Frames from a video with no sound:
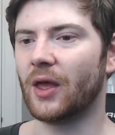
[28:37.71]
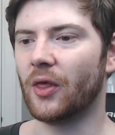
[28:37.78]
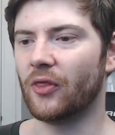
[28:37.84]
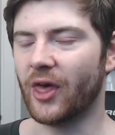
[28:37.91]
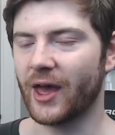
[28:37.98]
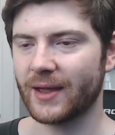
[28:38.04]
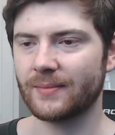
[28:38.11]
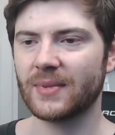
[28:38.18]

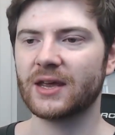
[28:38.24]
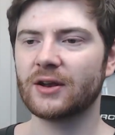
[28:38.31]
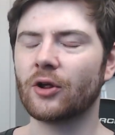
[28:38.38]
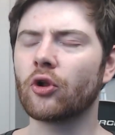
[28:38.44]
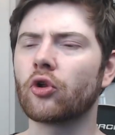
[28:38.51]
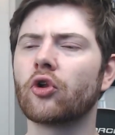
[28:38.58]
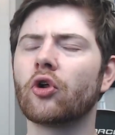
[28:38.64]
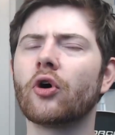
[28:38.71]
They mean a
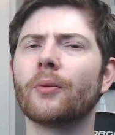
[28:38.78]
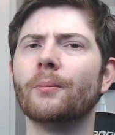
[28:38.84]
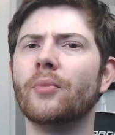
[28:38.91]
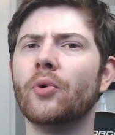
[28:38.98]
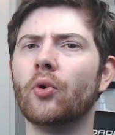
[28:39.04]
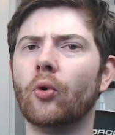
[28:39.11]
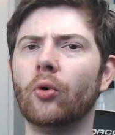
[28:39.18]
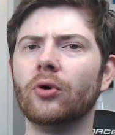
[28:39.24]
lot
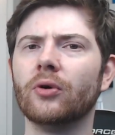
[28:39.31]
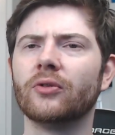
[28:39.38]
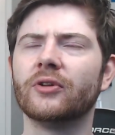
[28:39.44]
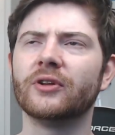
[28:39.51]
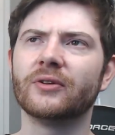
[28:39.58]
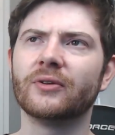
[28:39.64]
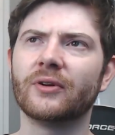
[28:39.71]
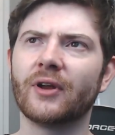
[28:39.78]
more
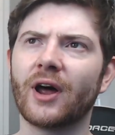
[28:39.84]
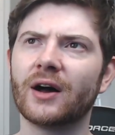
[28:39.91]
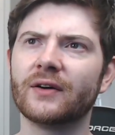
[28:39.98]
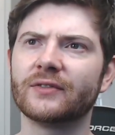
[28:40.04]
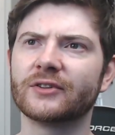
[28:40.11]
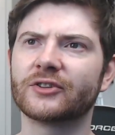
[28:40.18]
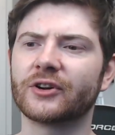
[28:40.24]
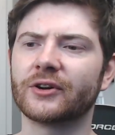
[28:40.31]
than
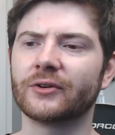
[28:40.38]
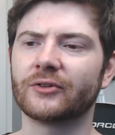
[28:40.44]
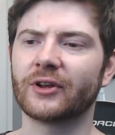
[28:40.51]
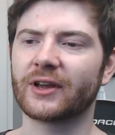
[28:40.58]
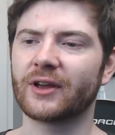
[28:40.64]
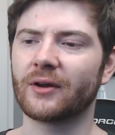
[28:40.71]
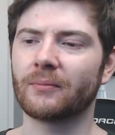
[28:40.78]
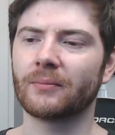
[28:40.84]
other shows.
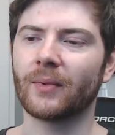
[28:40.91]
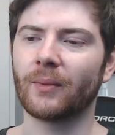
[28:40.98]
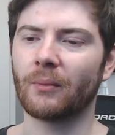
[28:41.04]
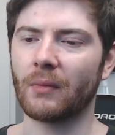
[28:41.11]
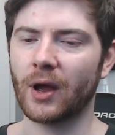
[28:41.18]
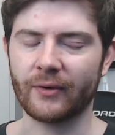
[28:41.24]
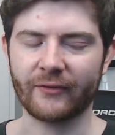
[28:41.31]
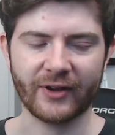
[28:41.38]
Like,
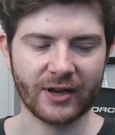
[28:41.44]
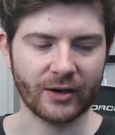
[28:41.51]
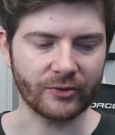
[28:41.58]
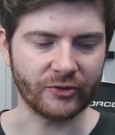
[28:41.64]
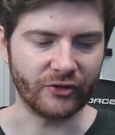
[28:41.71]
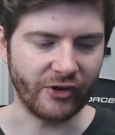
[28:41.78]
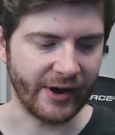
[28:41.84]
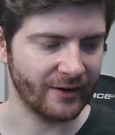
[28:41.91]
I think I
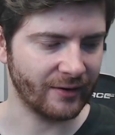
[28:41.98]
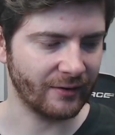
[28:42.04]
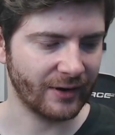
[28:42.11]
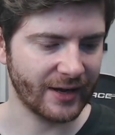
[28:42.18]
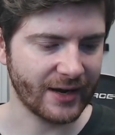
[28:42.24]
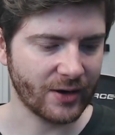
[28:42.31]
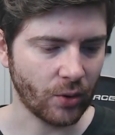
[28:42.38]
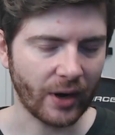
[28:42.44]
was
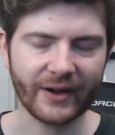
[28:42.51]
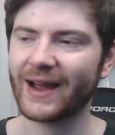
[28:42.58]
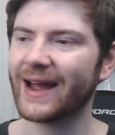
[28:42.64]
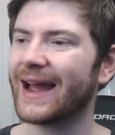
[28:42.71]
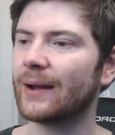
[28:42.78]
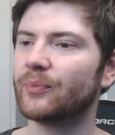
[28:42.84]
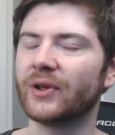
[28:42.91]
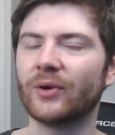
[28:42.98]
genuinely quite
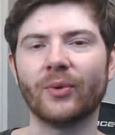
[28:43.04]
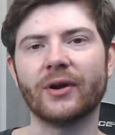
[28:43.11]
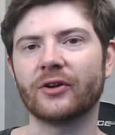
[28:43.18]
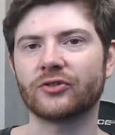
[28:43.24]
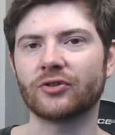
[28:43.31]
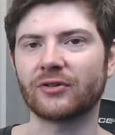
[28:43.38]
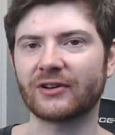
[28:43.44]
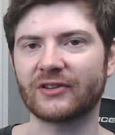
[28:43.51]
happy when I
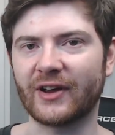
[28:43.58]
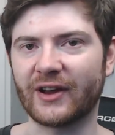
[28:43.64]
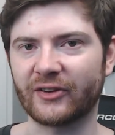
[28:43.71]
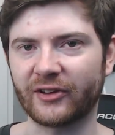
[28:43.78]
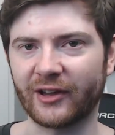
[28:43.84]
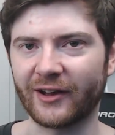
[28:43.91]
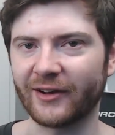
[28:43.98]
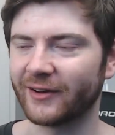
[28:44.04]
saw his face
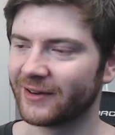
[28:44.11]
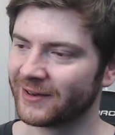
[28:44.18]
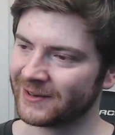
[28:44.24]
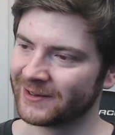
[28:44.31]
again.